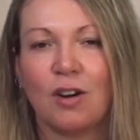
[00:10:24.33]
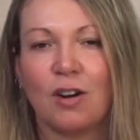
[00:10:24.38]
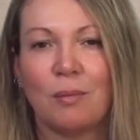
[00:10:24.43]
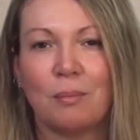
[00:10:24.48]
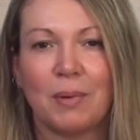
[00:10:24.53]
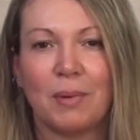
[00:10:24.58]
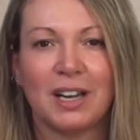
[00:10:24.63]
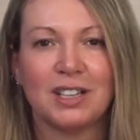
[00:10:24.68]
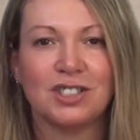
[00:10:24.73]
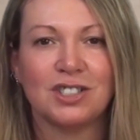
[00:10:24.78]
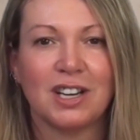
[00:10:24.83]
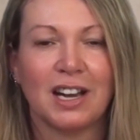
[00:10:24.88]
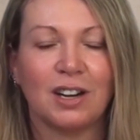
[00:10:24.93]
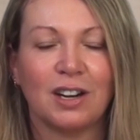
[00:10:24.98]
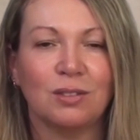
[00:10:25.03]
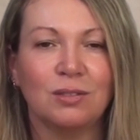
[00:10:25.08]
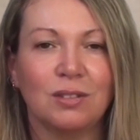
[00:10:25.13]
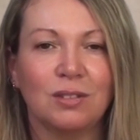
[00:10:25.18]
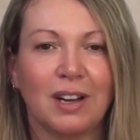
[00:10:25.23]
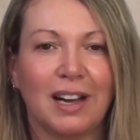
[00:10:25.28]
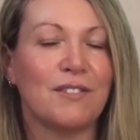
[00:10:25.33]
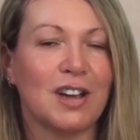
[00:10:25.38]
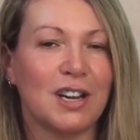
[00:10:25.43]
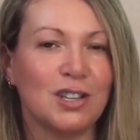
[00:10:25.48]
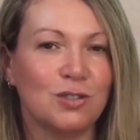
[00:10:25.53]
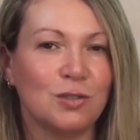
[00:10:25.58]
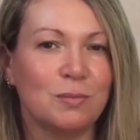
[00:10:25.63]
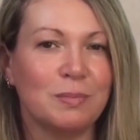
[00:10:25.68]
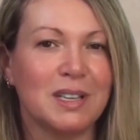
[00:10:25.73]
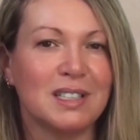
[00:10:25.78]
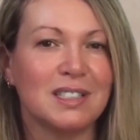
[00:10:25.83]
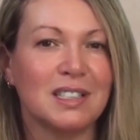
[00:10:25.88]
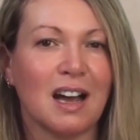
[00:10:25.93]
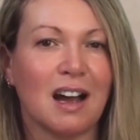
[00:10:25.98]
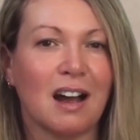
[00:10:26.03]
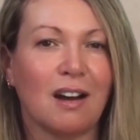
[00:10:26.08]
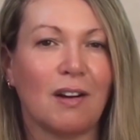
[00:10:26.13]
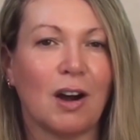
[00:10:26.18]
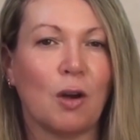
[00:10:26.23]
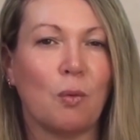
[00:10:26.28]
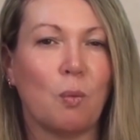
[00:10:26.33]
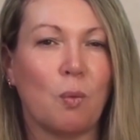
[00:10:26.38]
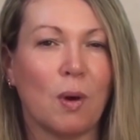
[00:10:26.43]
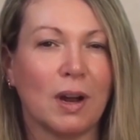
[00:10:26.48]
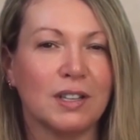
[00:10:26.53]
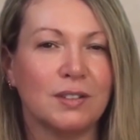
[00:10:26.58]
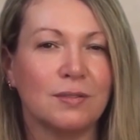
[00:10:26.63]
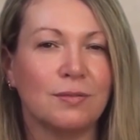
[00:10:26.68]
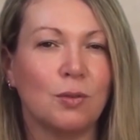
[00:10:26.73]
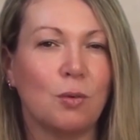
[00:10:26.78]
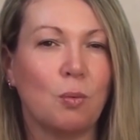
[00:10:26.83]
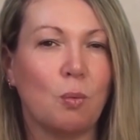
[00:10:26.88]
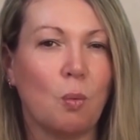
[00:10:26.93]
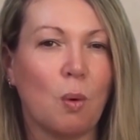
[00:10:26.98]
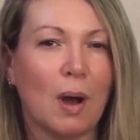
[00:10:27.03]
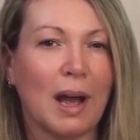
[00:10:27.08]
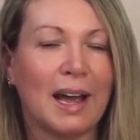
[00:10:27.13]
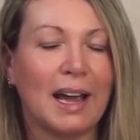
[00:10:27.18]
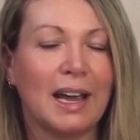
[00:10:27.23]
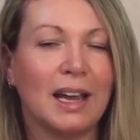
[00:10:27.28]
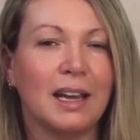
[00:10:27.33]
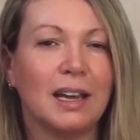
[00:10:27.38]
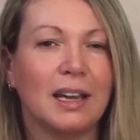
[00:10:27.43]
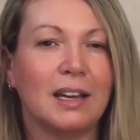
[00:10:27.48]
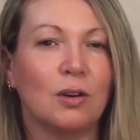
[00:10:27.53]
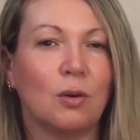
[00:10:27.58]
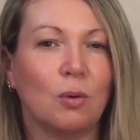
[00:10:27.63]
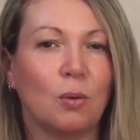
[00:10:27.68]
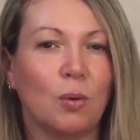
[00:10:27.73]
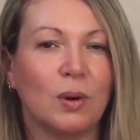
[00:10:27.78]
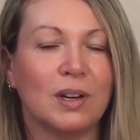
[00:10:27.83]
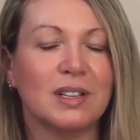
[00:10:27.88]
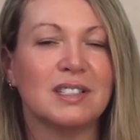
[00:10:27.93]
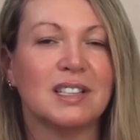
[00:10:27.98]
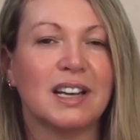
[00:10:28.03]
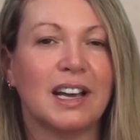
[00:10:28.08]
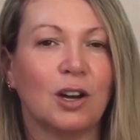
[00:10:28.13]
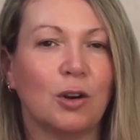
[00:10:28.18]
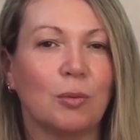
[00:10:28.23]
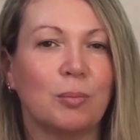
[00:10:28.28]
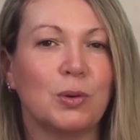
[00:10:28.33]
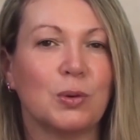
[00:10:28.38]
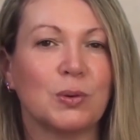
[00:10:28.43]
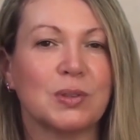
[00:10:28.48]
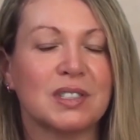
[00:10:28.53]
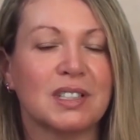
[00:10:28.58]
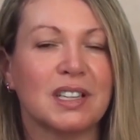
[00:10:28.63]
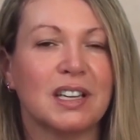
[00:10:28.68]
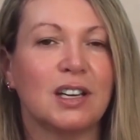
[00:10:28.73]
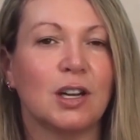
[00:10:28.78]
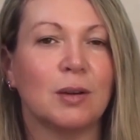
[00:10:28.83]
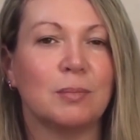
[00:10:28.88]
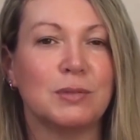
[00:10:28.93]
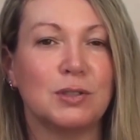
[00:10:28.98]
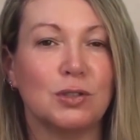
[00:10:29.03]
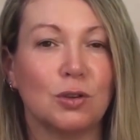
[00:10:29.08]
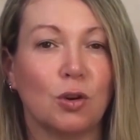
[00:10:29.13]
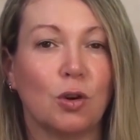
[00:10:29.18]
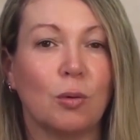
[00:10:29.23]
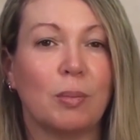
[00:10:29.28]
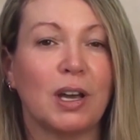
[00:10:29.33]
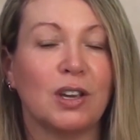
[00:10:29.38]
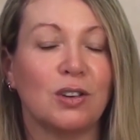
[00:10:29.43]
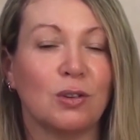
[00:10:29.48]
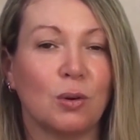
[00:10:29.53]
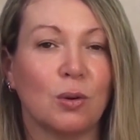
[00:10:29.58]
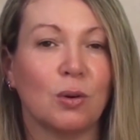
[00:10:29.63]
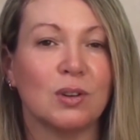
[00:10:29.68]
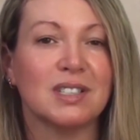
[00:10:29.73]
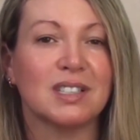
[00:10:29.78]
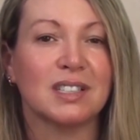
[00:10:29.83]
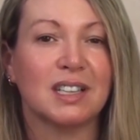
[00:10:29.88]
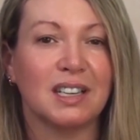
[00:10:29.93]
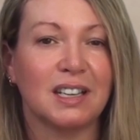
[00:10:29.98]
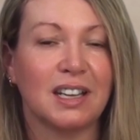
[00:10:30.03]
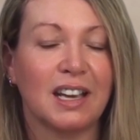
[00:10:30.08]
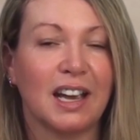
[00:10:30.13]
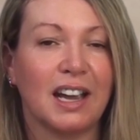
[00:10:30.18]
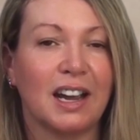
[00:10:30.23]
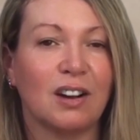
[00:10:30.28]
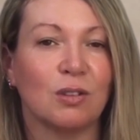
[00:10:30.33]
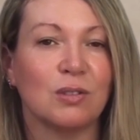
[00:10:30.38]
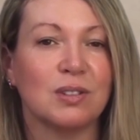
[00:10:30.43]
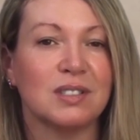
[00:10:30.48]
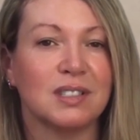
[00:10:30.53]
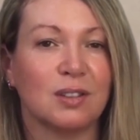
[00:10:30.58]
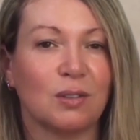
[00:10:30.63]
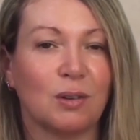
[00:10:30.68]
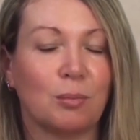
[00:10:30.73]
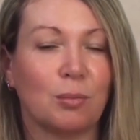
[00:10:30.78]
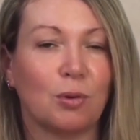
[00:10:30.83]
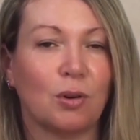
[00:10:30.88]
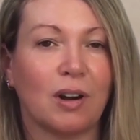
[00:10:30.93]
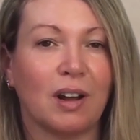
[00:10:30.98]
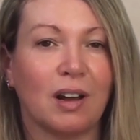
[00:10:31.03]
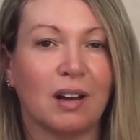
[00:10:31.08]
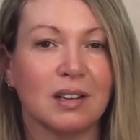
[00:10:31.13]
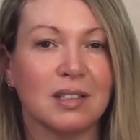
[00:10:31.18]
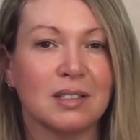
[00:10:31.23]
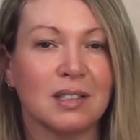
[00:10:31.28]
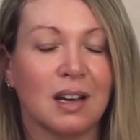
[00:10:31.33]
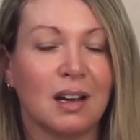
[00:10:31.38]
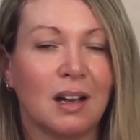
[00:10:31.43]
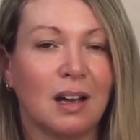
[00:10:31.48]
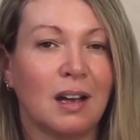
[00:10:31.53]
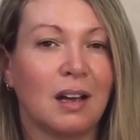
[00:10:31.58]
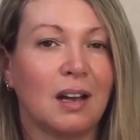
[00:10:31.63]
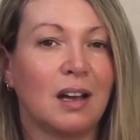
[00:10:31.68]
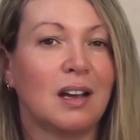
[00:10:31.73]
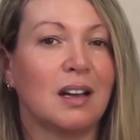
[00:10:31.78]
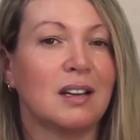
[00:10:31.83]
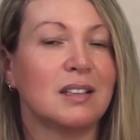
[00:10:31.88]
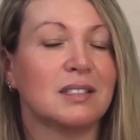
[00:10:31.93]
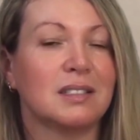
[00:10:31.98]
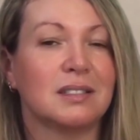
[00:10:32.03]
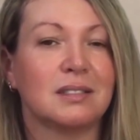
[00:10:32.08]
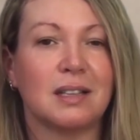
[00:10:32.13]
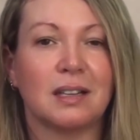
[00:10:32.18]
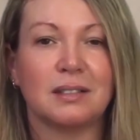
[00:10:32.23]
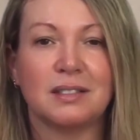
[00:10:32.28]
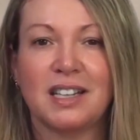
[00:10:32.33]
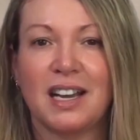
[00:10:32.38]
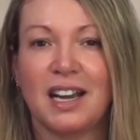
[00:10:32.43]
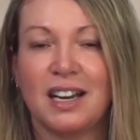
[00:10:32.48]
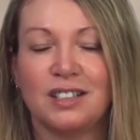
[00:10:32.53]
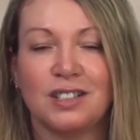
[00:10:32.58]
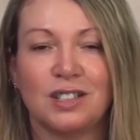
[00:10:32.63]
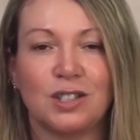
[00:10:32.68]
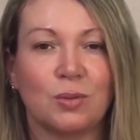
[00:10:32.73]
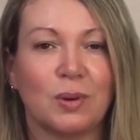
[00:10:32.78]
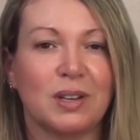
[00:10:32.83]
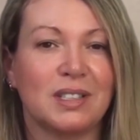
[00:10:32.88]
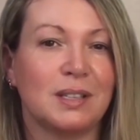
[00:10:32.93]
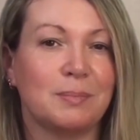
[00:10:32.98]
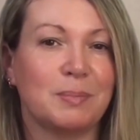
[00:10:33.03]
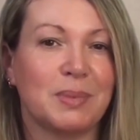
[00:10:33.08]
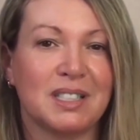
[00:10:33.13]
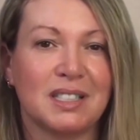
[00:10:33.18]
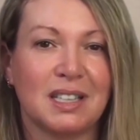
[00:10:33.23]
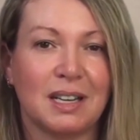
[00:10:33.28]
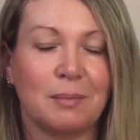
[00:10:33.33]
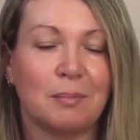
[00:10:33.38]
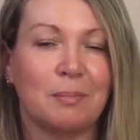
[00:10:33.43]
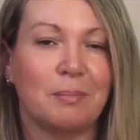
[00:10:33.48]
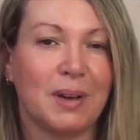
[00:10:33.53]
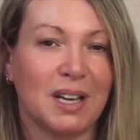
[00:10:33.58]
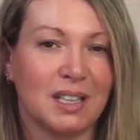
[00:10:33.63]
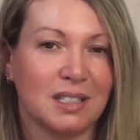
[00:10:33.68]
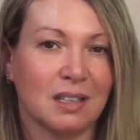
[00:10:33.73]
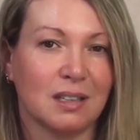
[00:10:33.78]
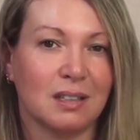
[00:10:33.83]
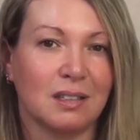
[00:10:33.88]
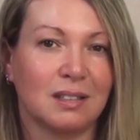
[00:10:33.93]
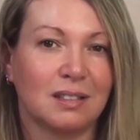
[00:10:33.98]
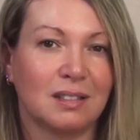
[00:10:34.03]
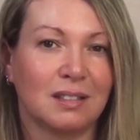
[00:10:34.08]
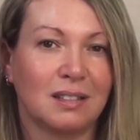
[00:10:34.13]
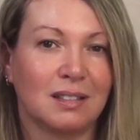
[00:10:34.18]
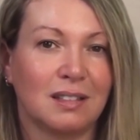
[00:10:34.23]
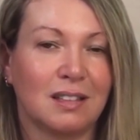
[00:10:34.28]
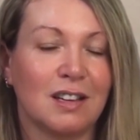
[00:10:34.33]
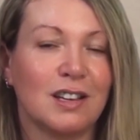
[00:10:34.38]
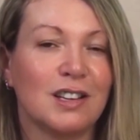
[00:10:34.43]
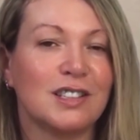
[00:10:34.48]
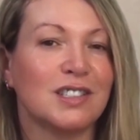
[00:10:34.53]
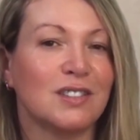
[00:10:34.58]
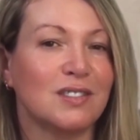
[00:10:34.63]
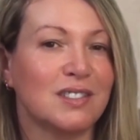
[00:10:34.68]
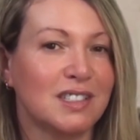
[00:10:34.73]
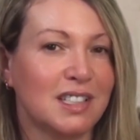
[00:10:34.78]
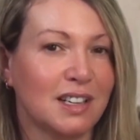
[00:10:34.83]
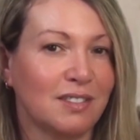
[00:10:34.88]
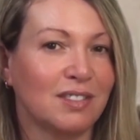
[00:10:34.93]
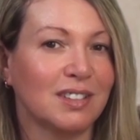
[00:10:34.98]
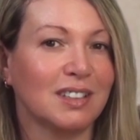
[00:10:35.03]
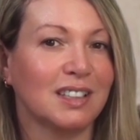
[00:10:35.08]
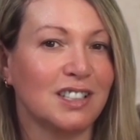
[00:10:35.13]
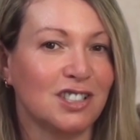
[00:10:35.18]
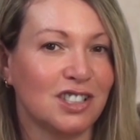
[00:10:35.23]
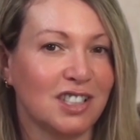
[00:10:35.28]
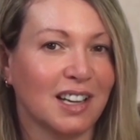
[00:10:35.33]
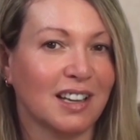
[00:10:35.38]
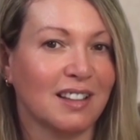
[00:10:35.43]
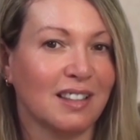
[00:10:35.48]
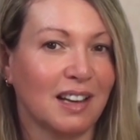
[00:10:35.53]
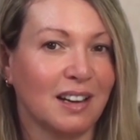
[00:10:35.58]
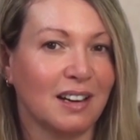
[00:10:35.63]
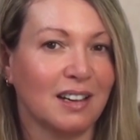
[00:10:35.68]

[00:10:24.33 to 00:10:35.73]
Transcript: on my channel. Facial mists are a wonderful way in order to help your skin absorb your skincare or serum products 10 to 20% better. So definitely check that